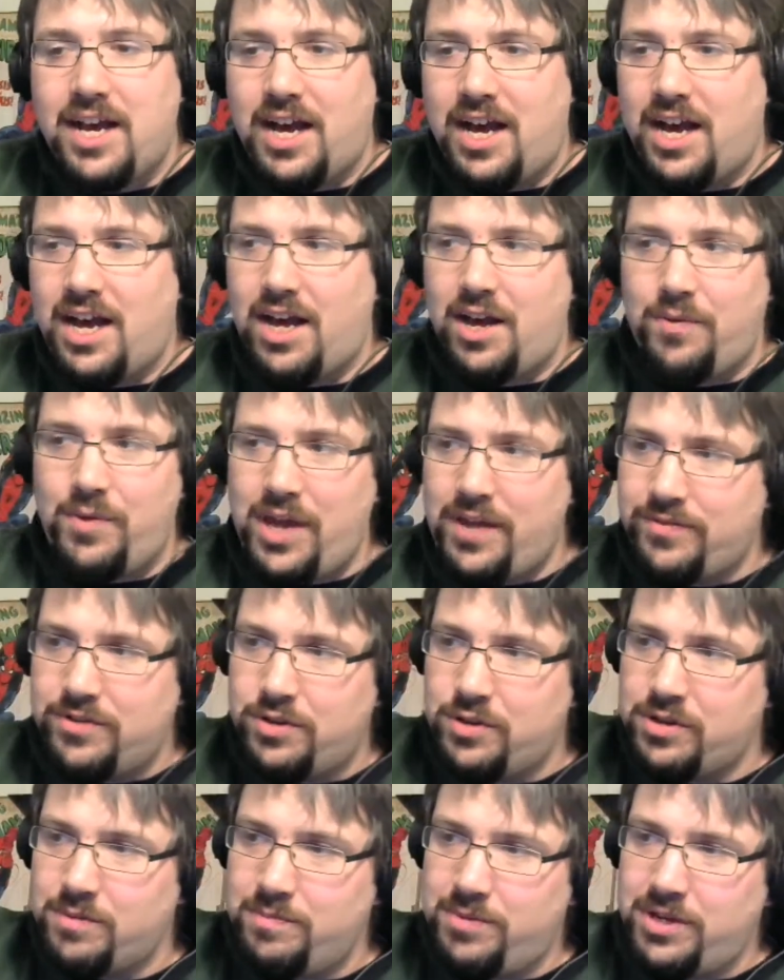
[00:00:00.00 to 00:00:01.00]
Uh, we had
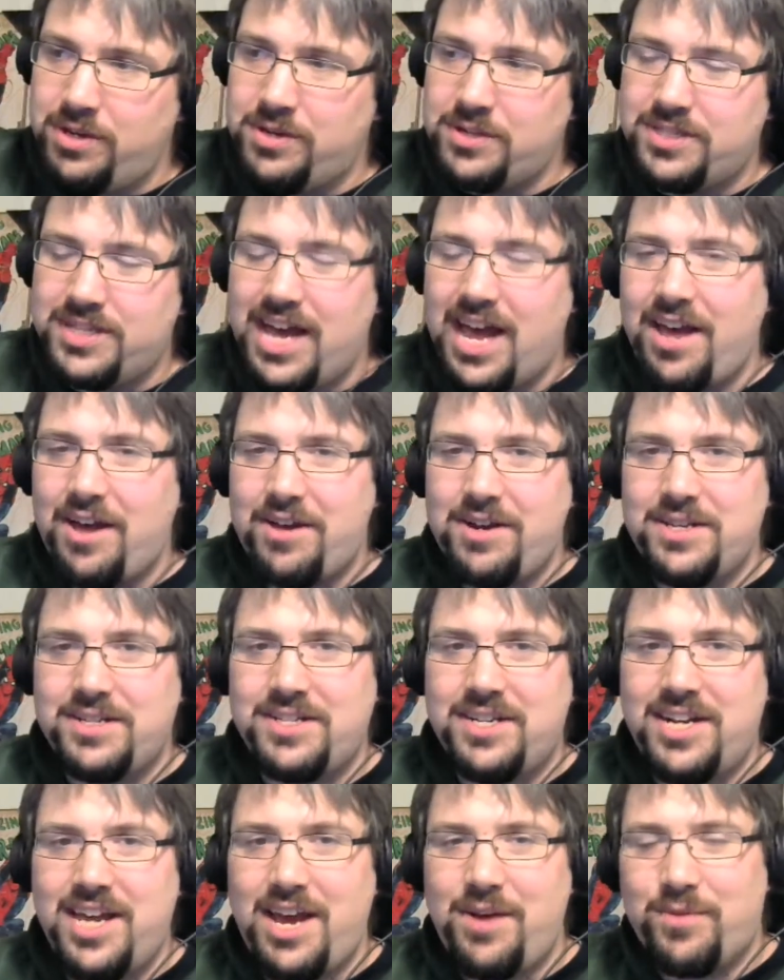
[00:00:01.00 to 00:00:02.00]
two computers die on
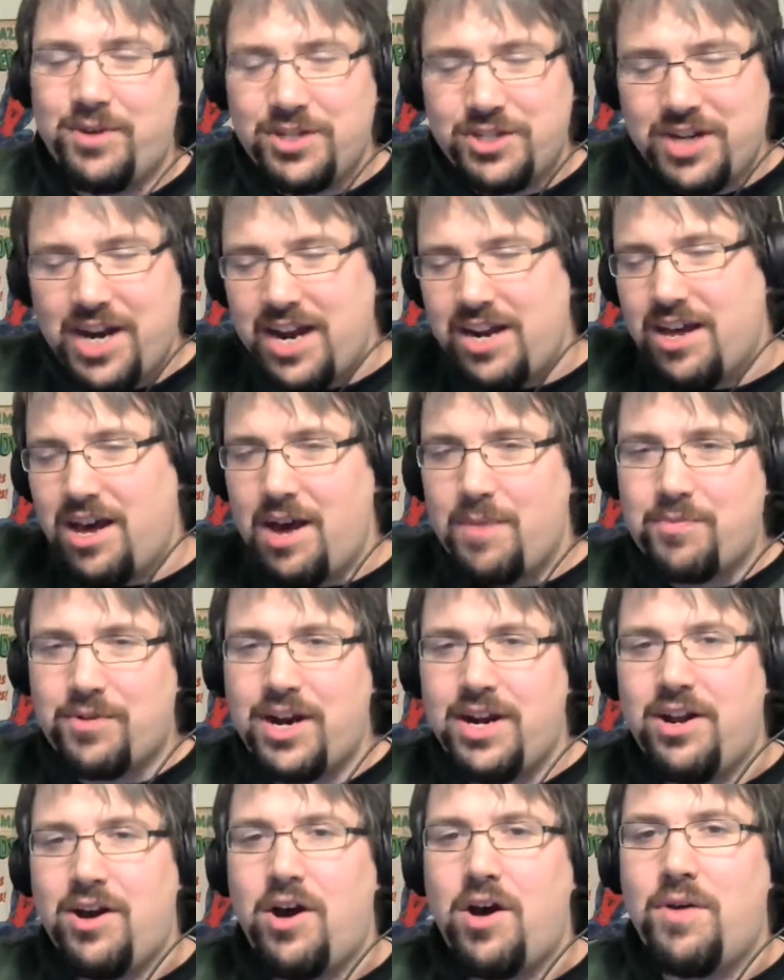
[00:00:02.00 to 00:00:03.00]
us tonight. We're trying to
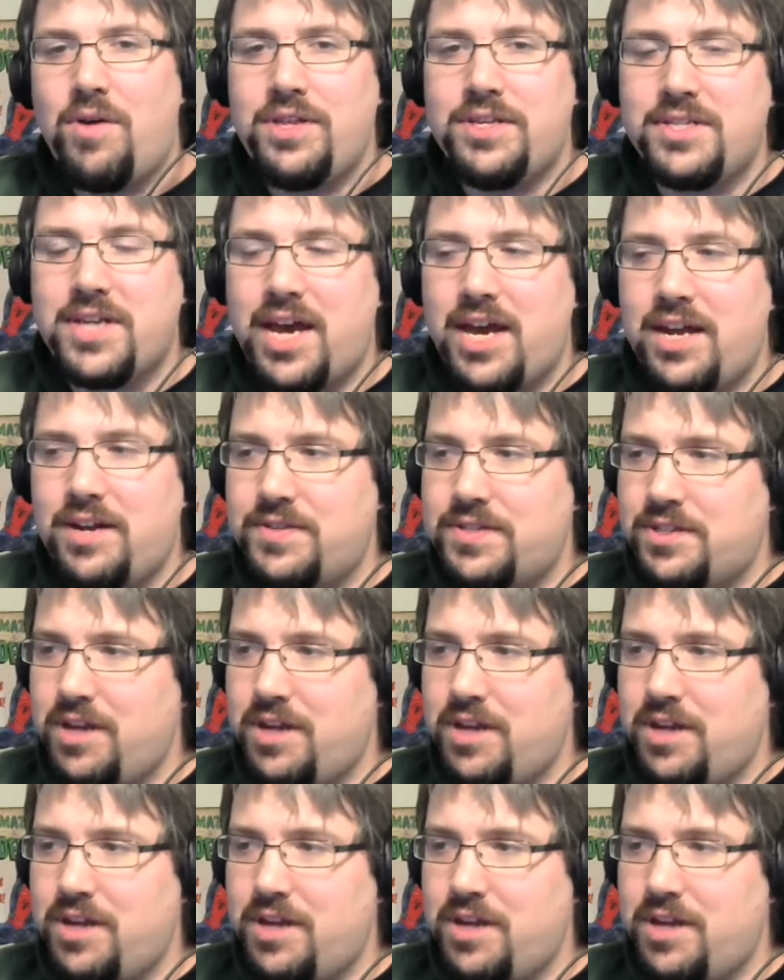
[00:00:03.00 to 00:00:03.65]
upgrade all this kind of